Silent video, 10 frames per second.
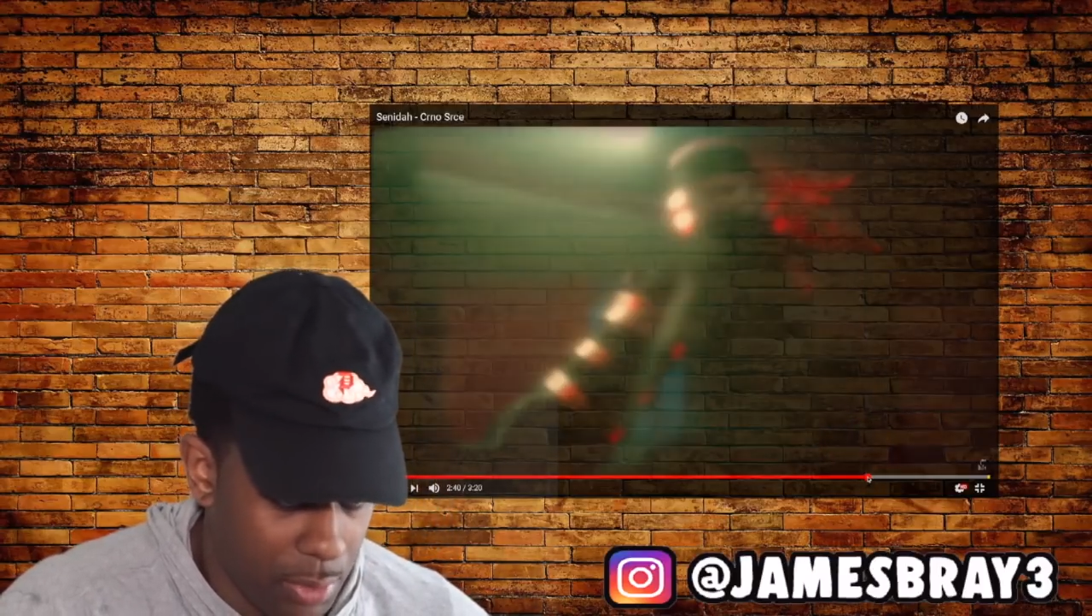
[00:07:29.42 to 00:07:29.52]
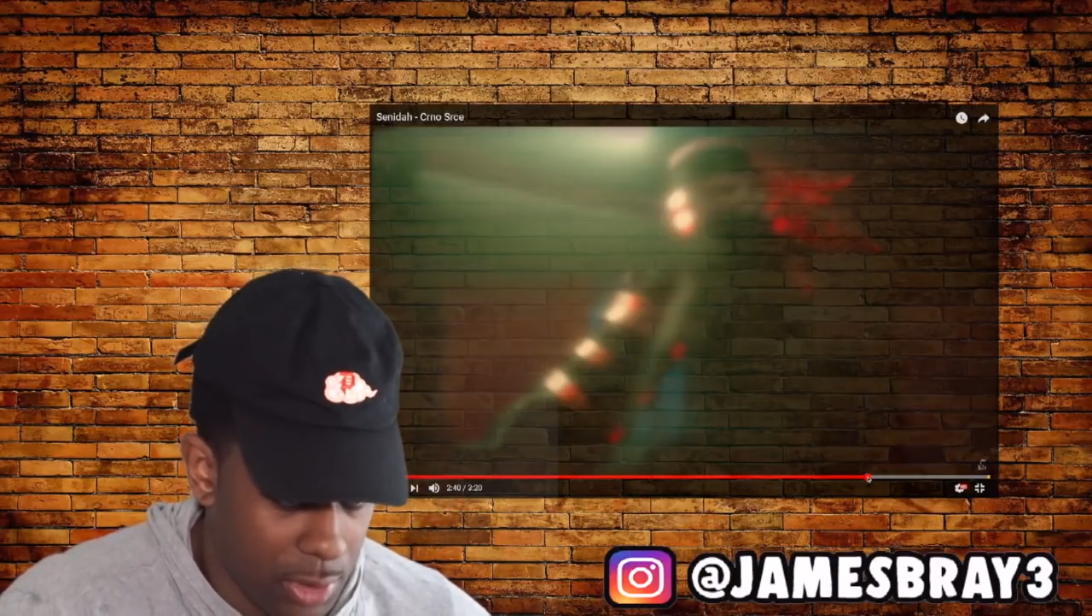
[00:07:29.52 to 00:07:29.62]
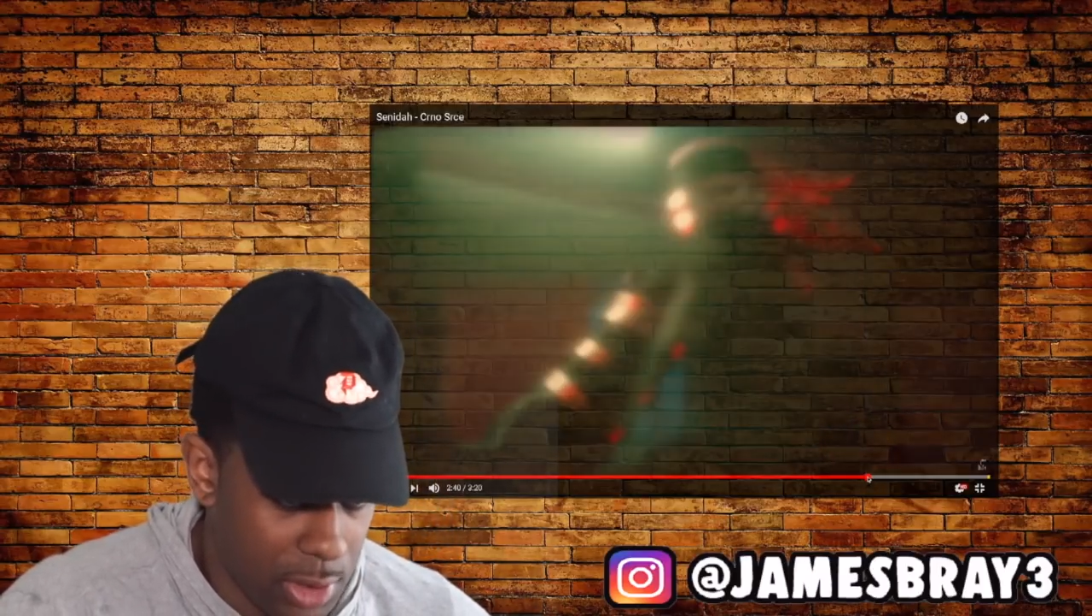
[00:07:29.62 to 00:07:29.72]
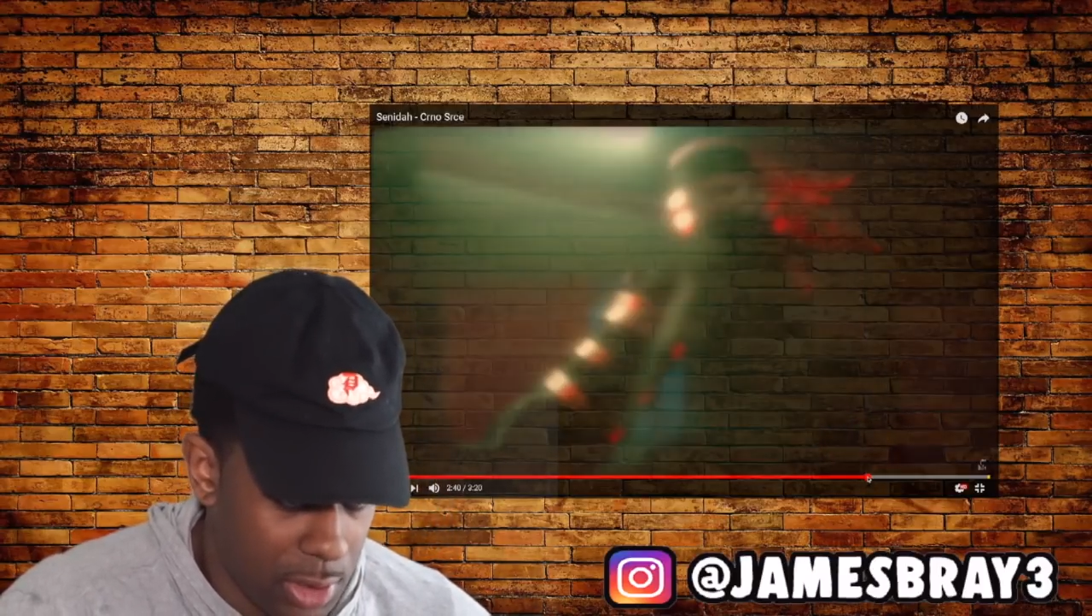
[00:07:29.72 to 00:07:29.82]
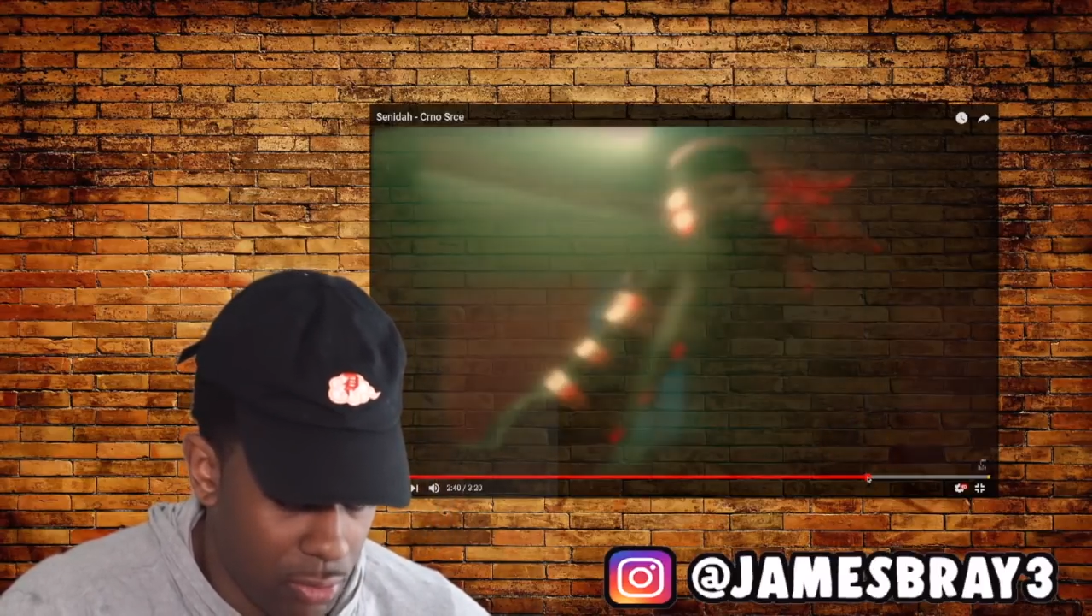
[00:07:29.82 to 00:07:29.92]

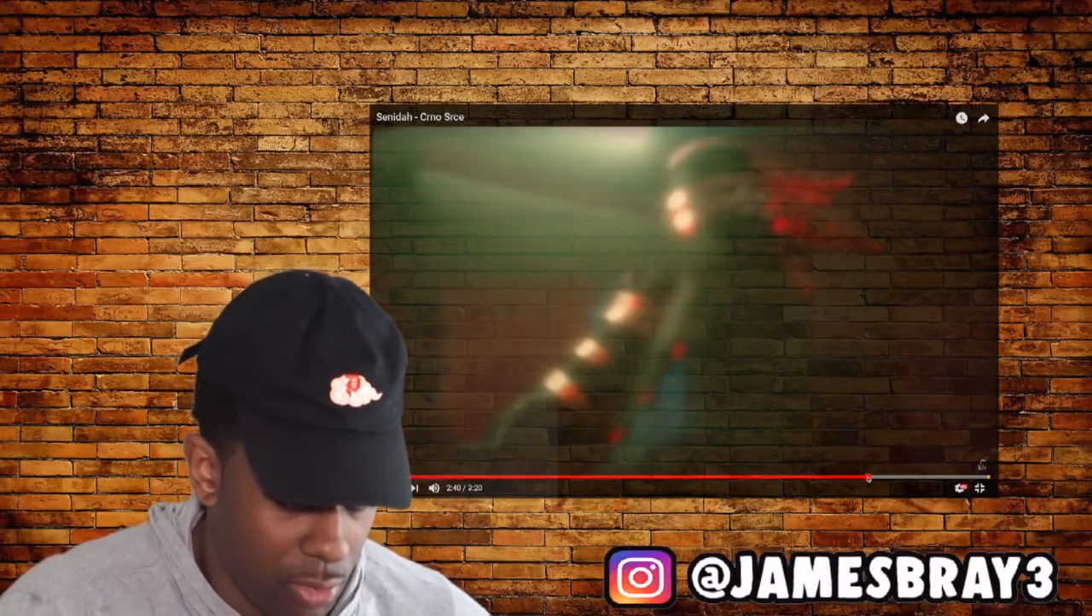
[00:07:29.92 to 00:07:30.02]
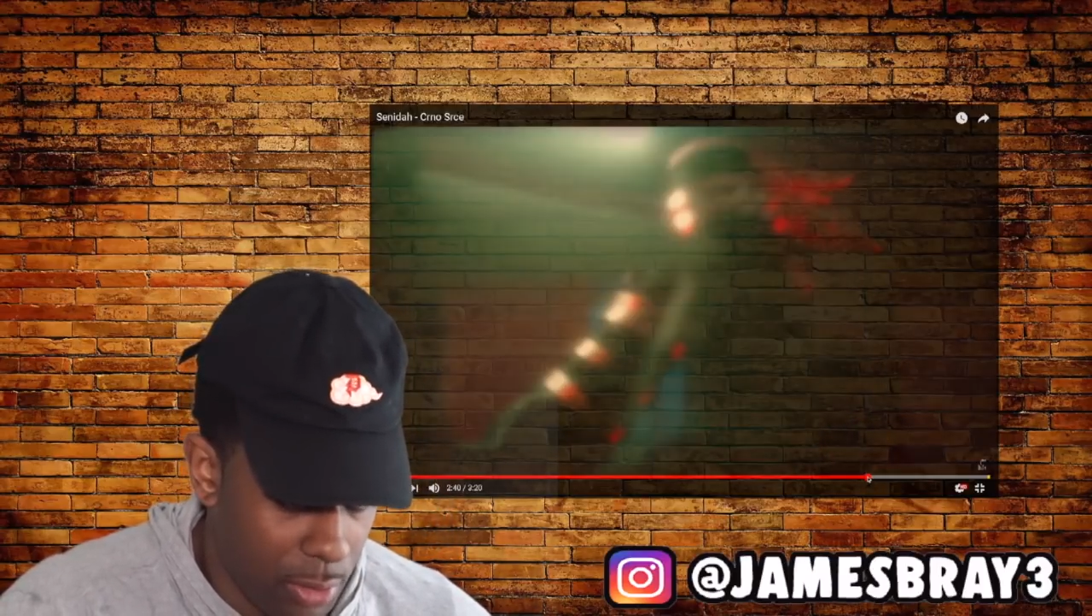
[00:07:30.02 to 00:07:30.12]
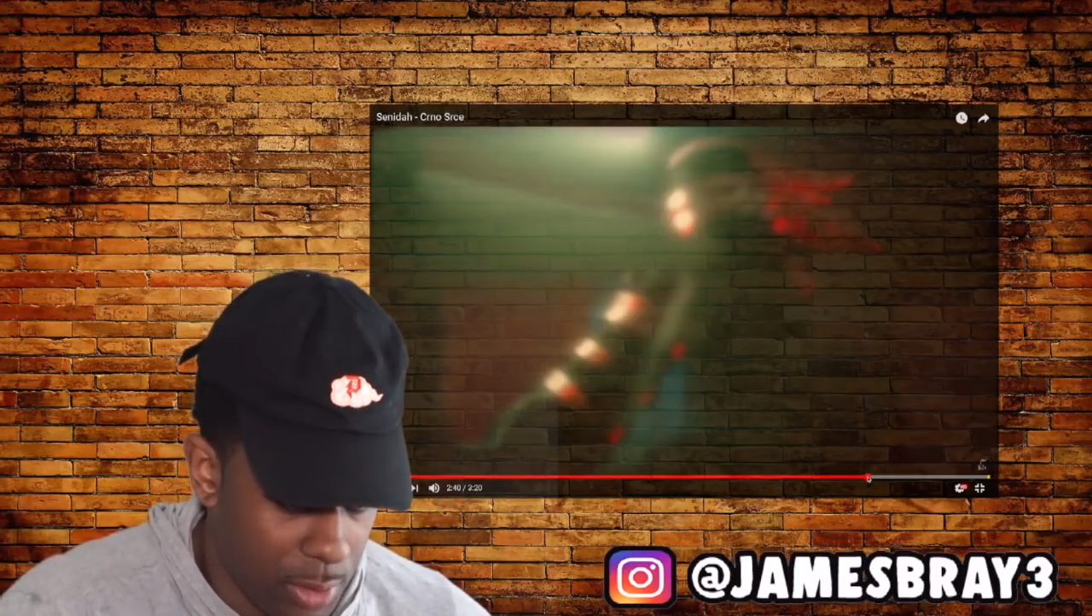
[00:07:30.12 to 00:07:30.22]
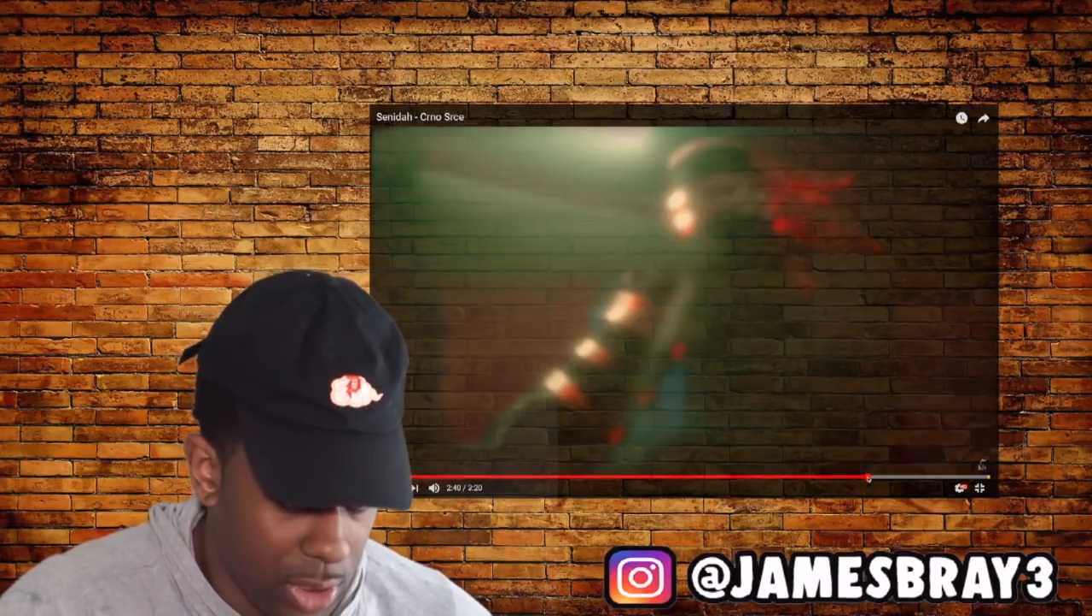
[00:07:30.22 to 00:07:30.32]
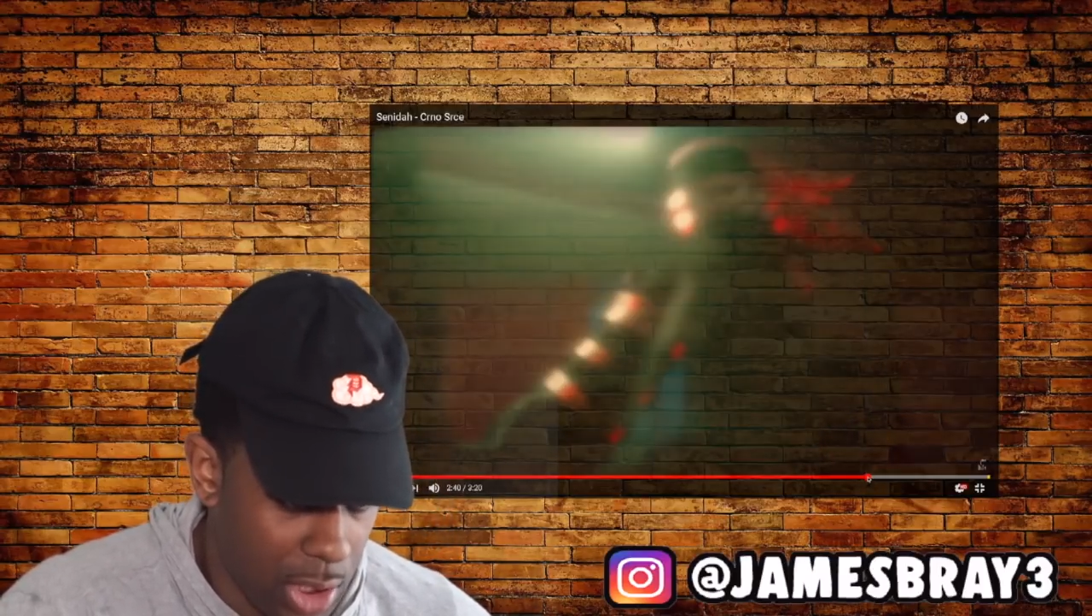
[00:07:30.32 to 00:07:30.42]
represent,
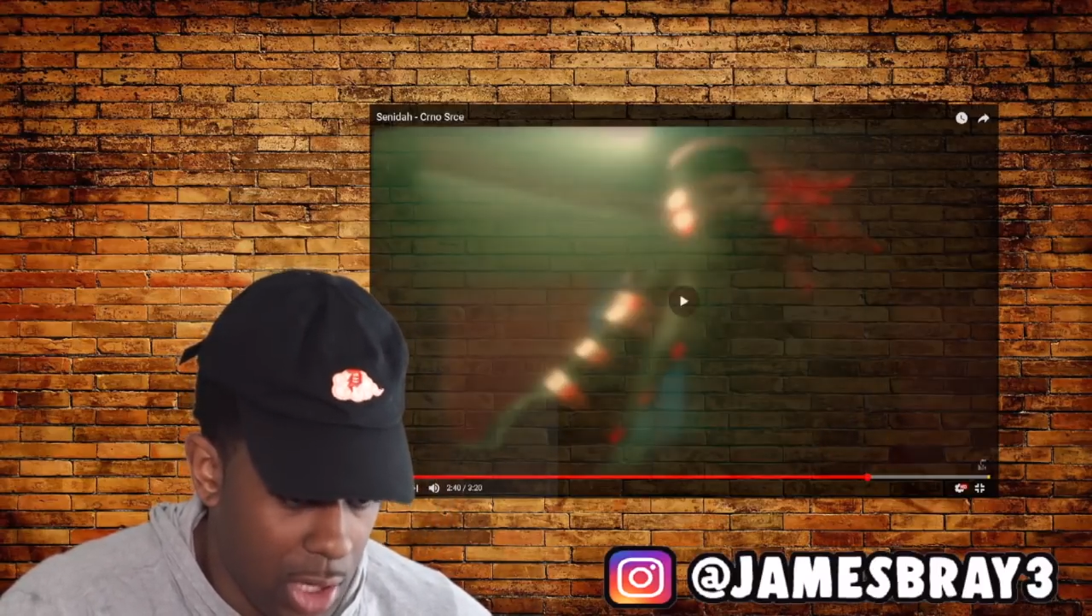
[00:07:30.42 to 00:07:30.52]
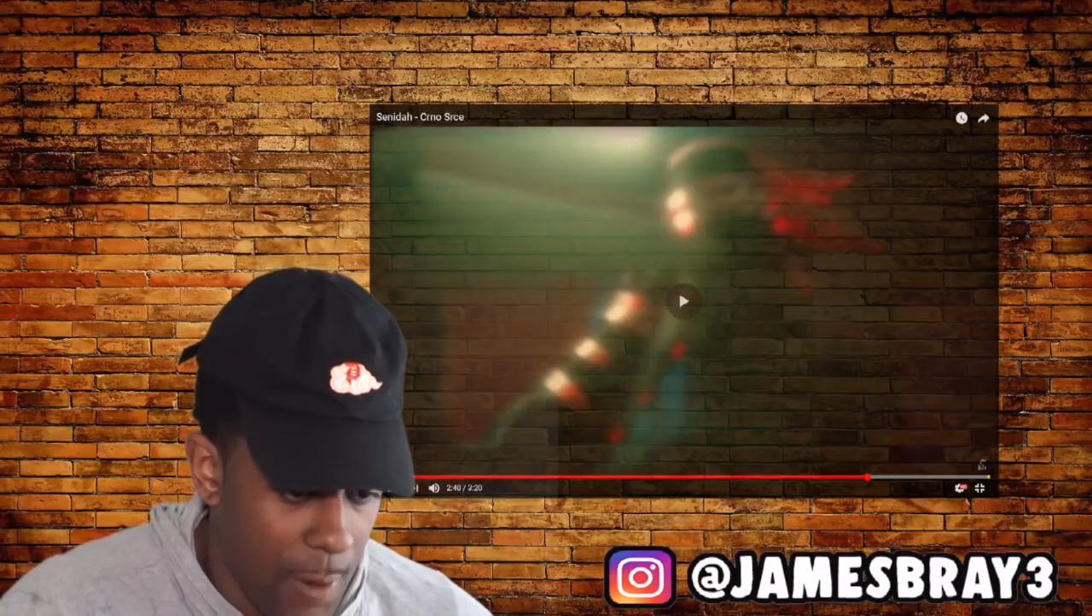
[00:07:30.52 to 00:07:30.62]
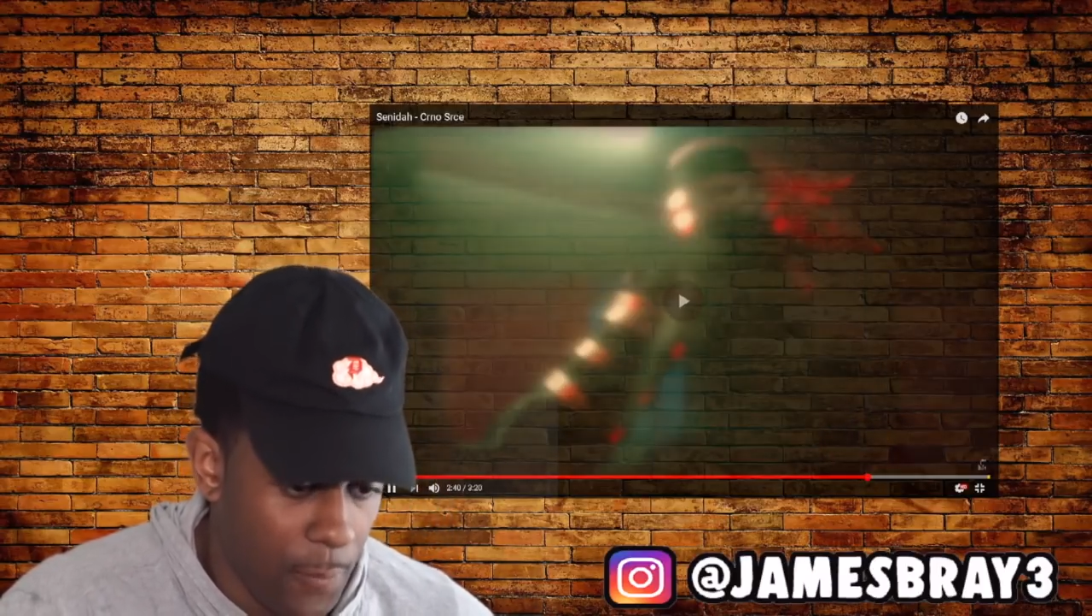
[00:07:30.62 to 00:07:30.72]
representing.